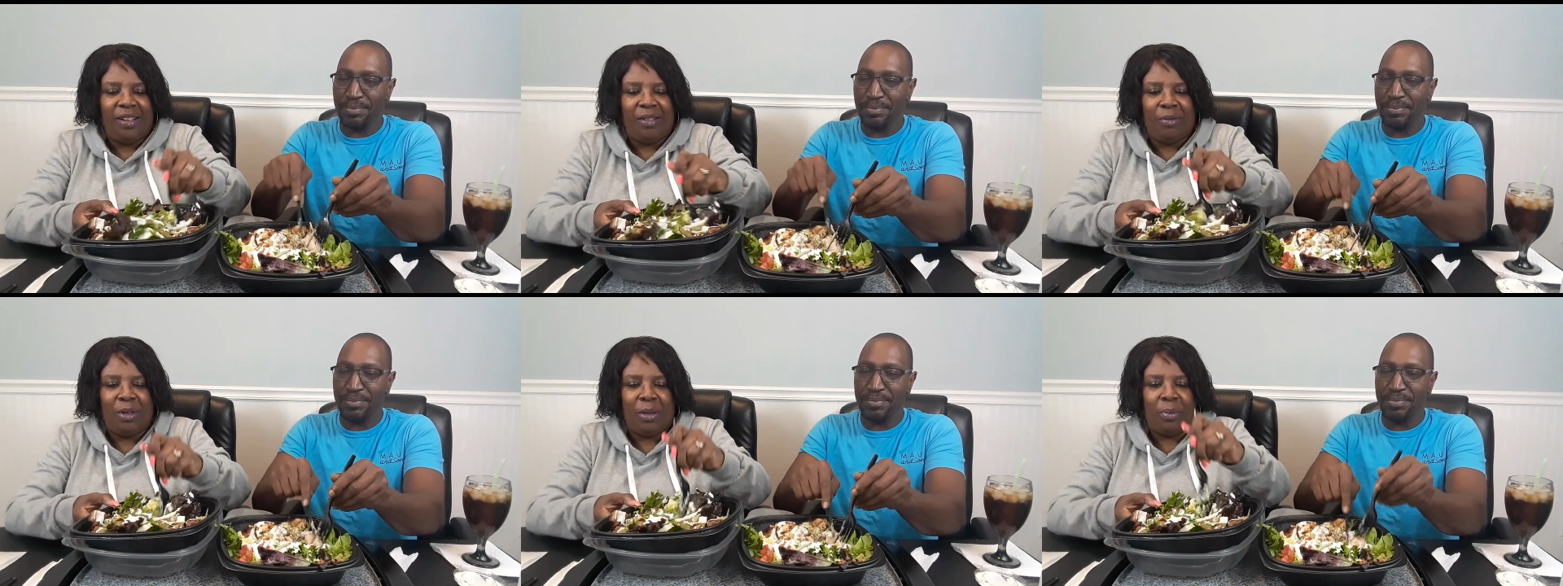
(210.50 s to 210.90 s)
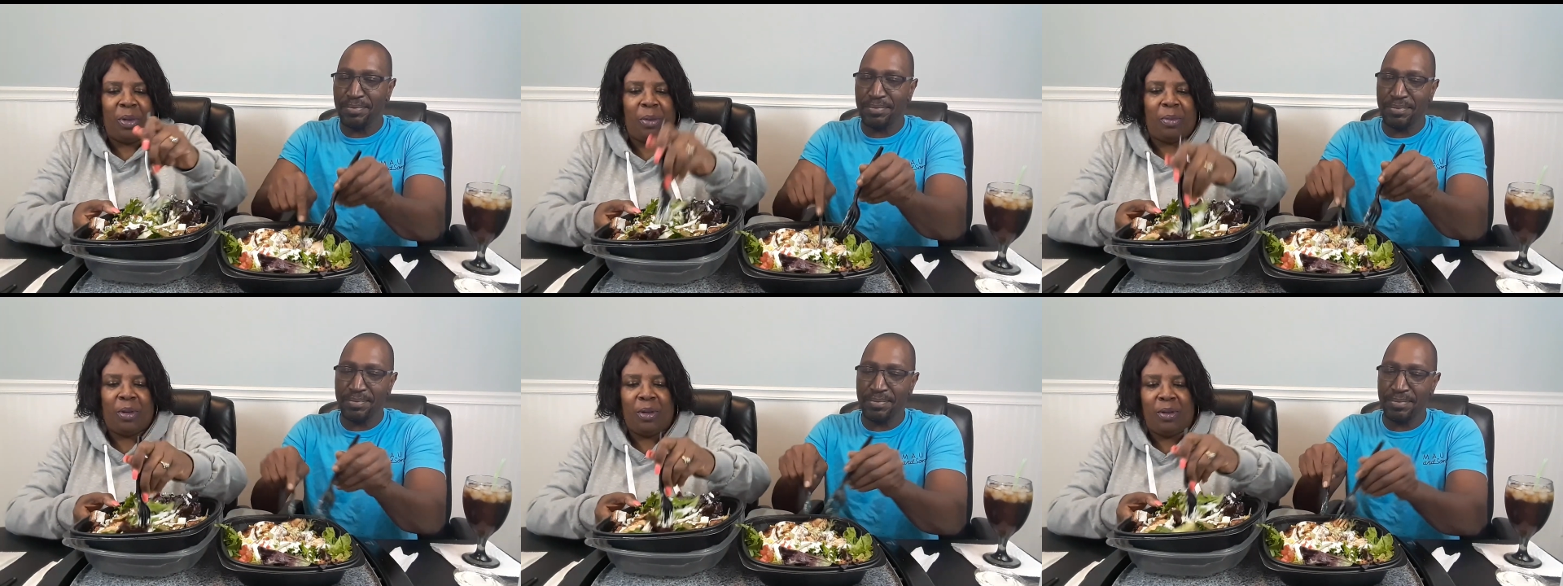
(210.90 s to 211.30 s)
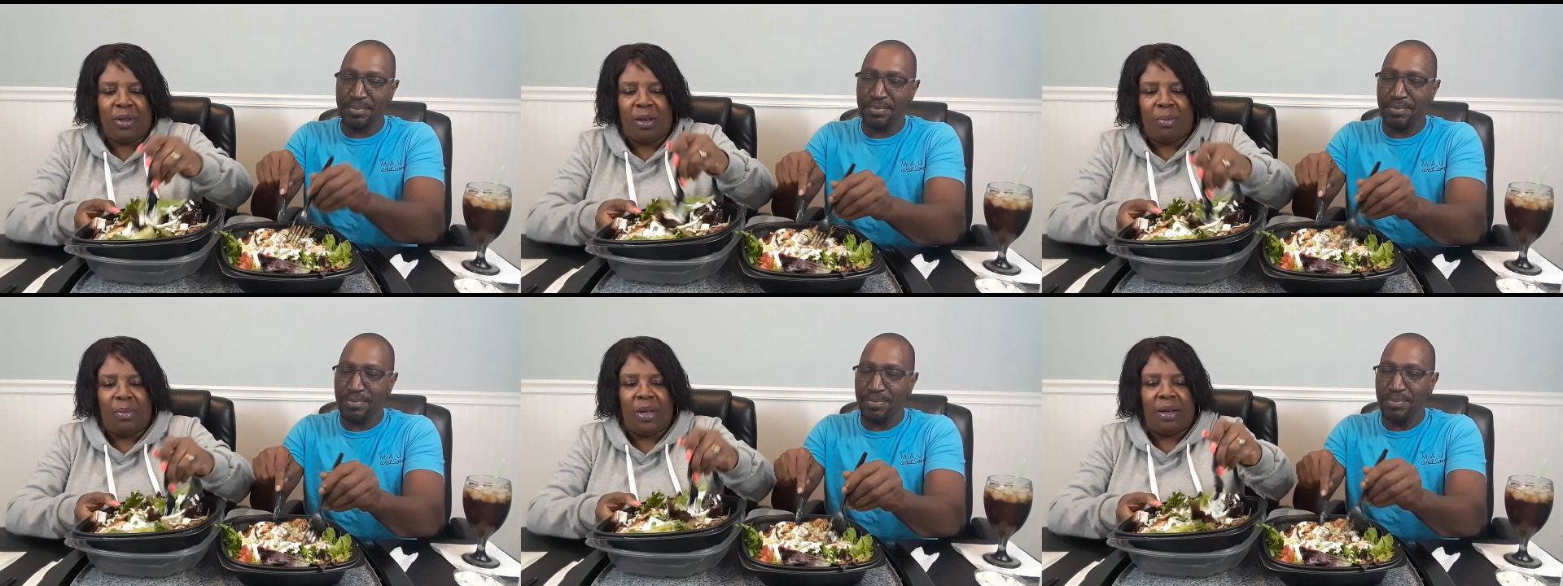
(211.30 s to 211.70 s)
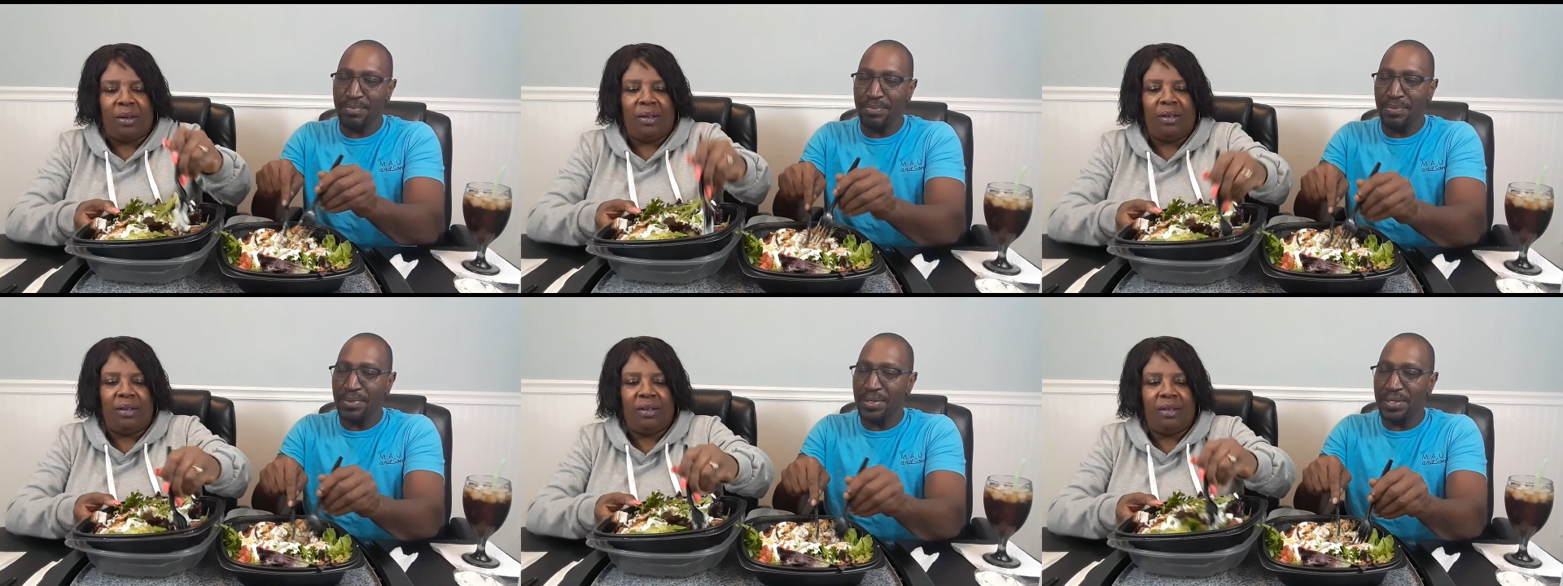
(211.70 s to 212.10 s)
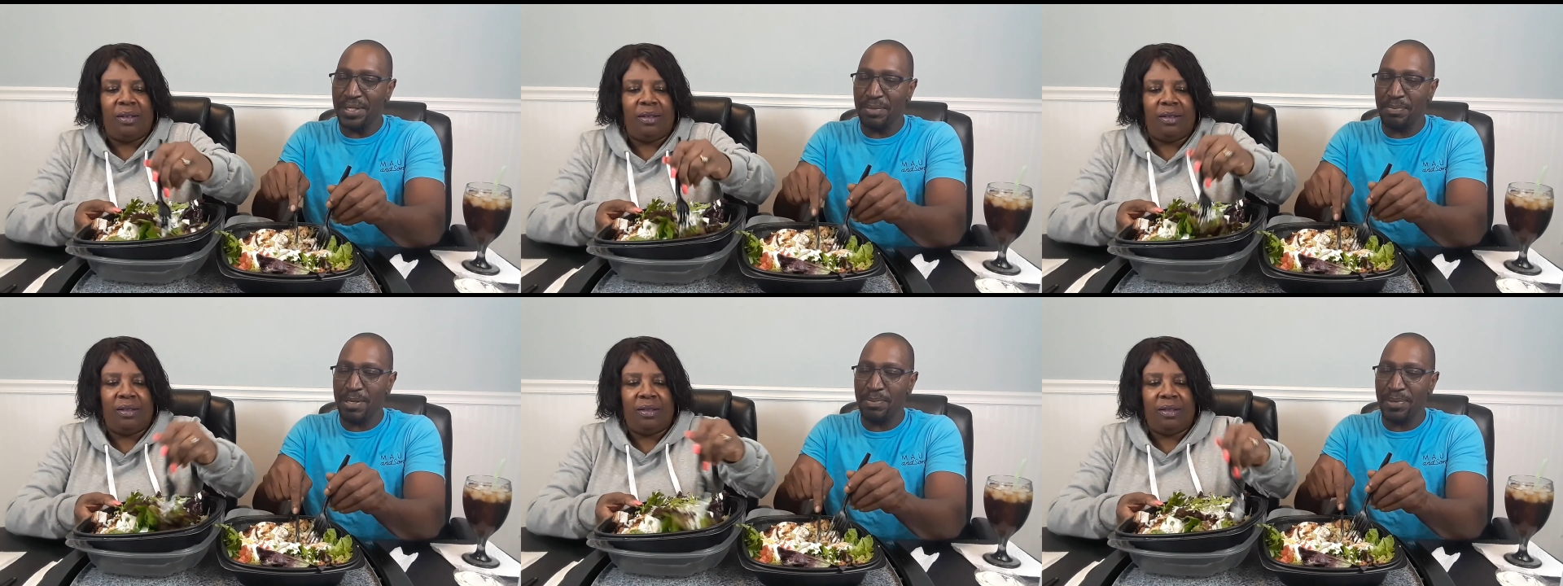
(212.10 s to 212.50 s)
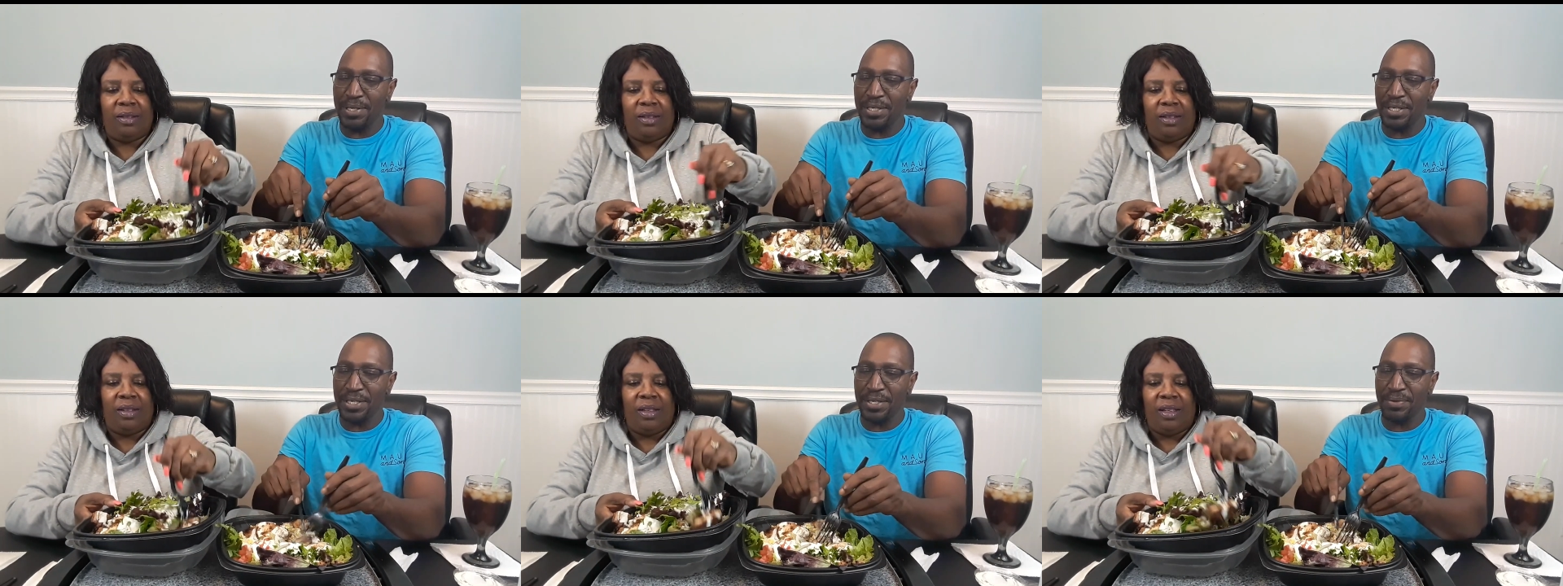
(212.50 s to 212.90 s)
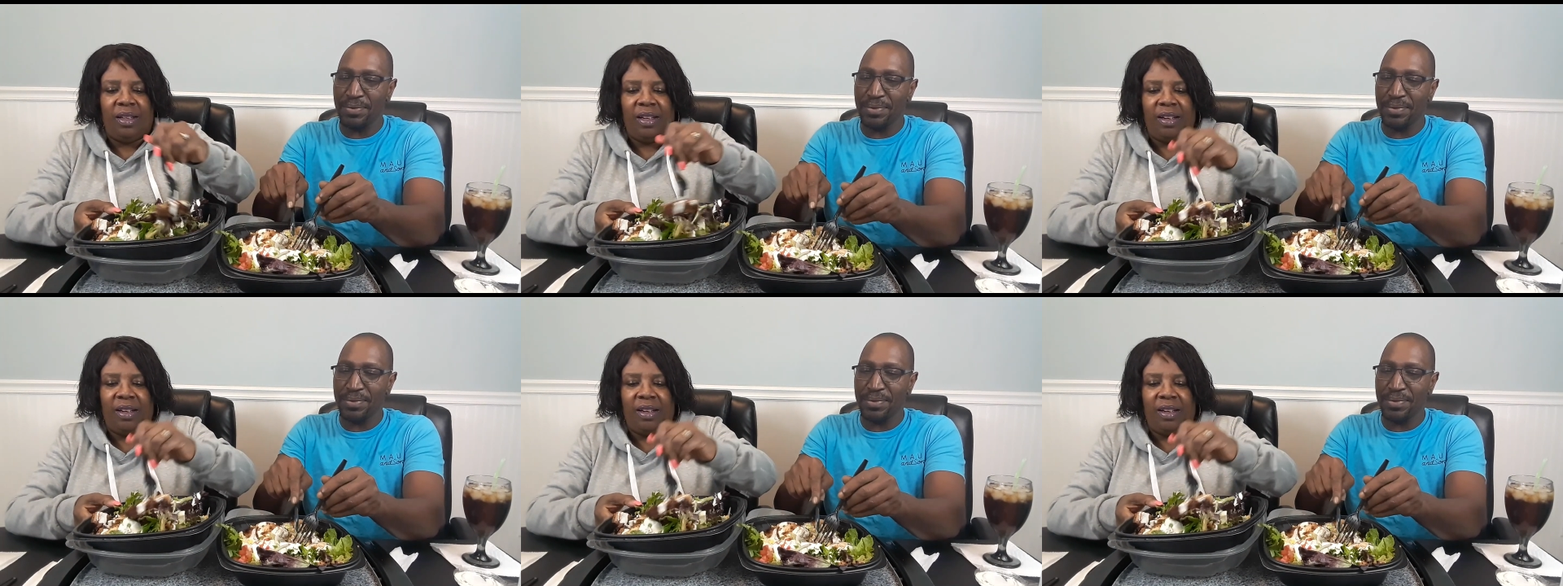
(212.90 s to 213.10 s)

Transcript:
Speaker 1: what people you talking about?
Speaker 2: Just people in general.